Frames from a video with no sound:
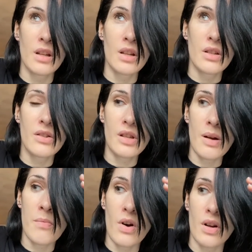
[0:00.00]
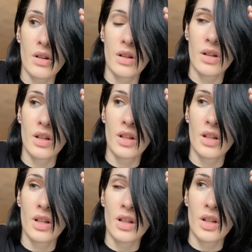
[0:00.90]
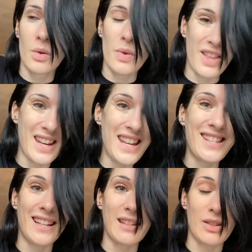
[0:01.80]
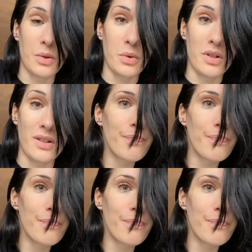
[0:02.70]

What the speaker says: someone with an eating disorder.